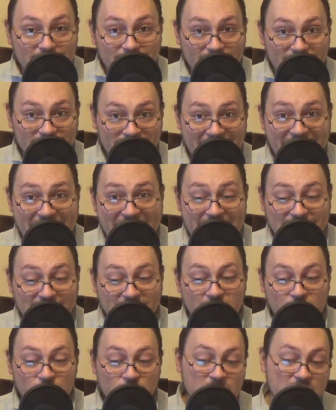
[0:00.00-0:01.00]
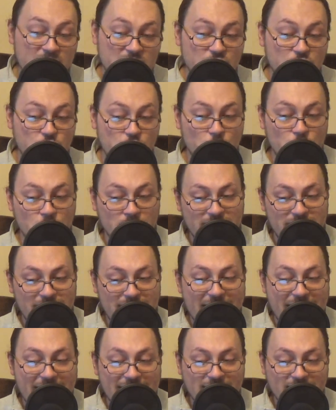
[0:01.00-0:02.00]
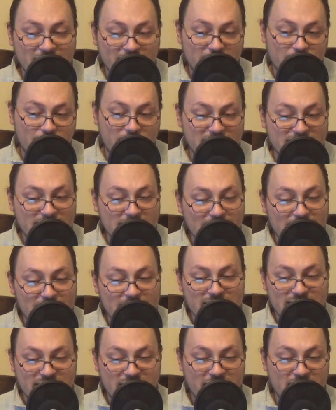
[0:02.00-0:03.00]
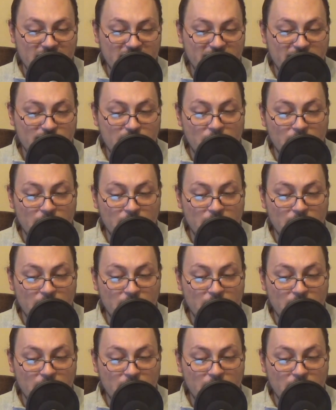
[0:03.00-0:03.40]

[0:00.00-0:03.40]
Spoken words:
That will ensure the end of PSD style of